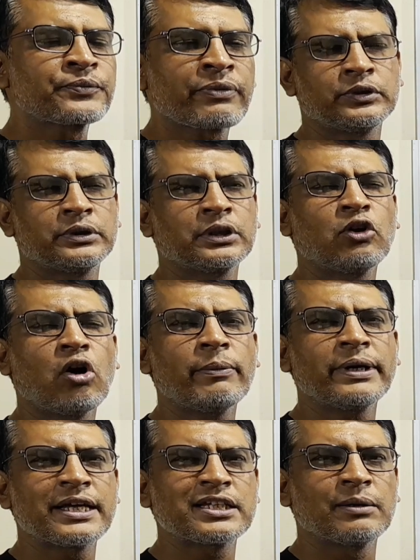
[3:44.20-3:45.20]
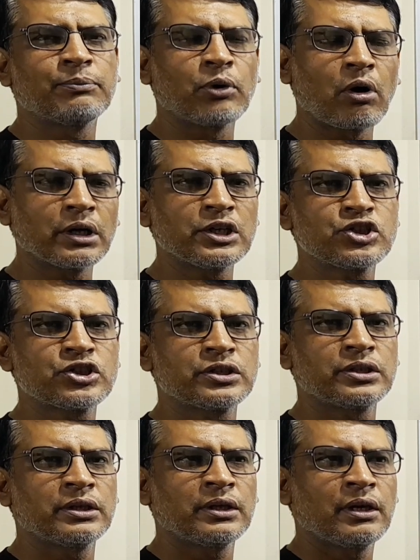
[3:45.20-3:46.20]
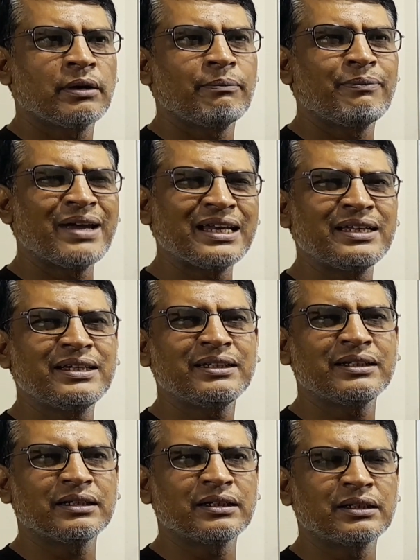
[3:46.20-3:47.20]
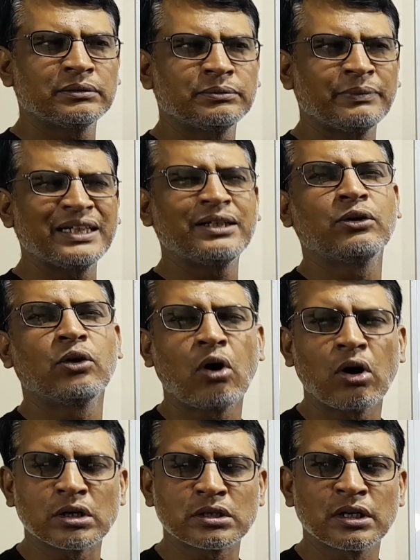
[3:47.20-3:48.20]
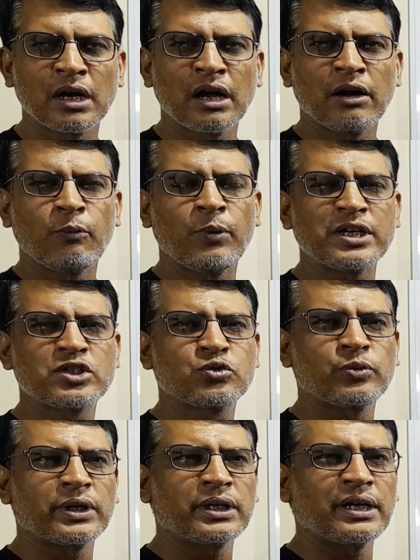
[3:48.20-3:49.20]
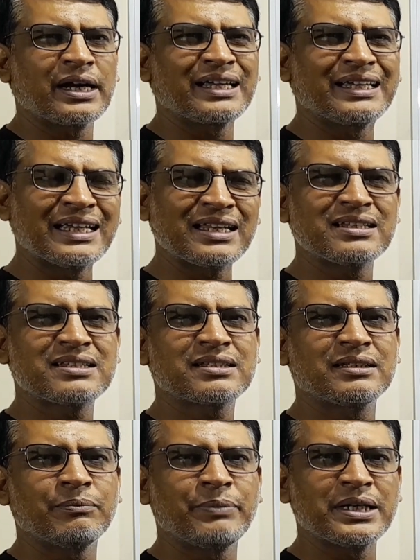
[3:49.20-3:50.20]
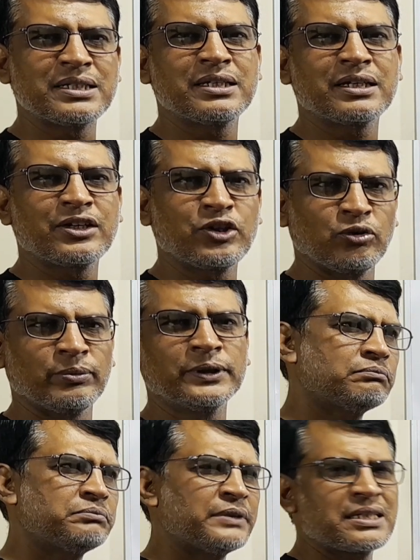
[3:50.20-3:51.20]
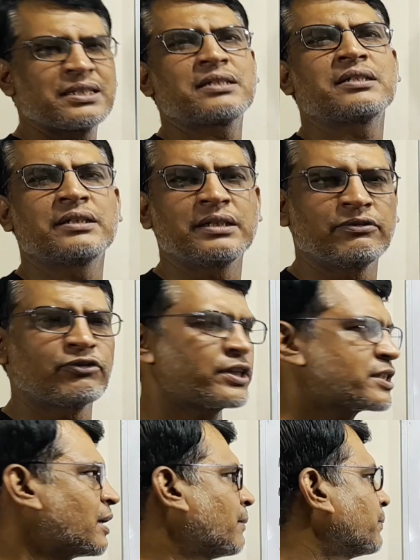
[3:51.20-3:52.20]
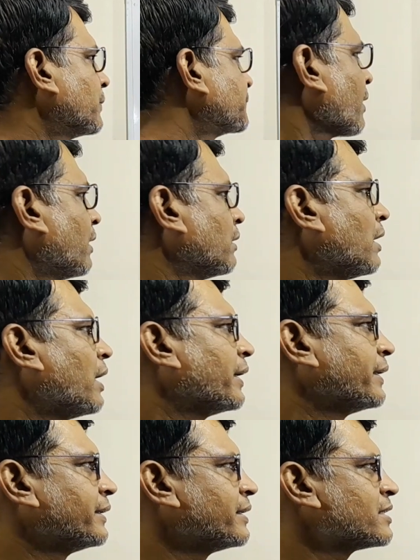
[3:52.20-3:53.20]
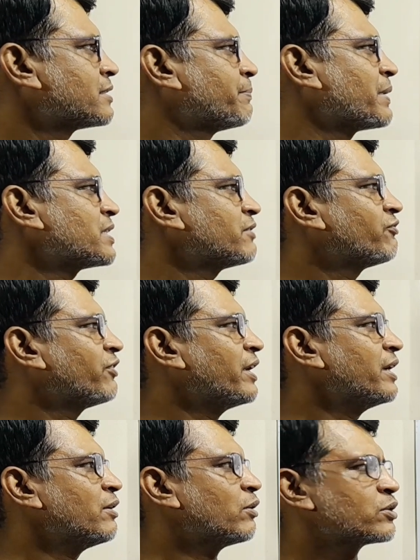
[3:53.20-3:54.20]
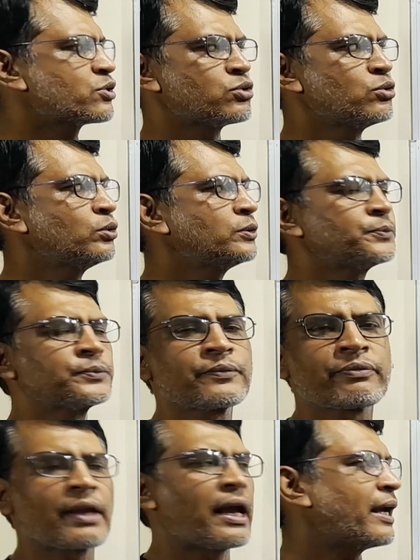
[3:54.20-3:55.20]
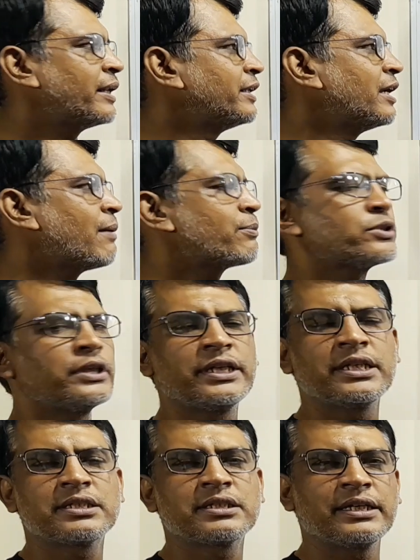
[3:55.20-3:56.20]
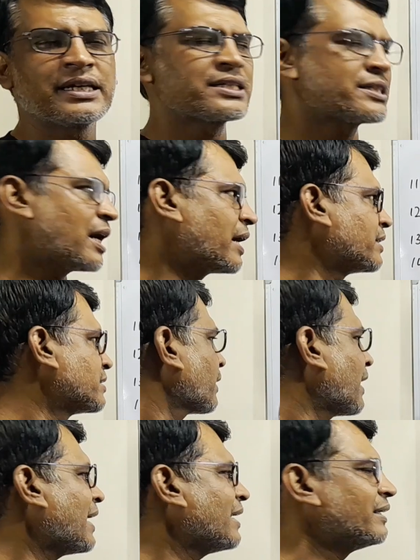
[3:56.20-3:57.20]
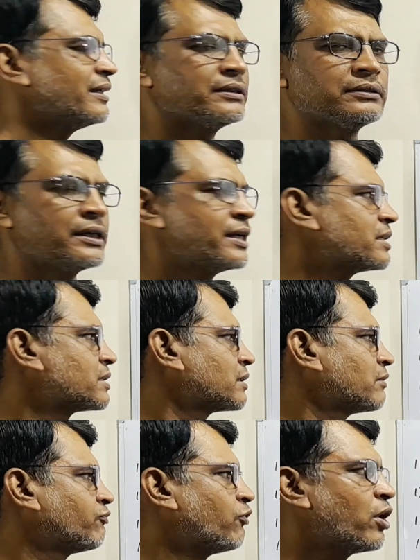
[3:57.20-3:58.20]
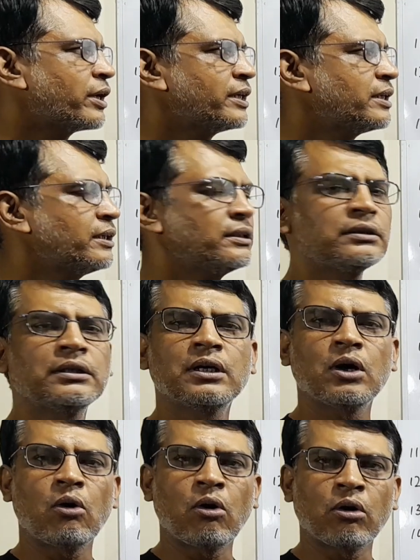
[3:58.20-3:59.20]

the government has abolished many laws which were against the basic human necessity. For example, lie is specify or soothe, and the opposite is excite. Alien is foreigner or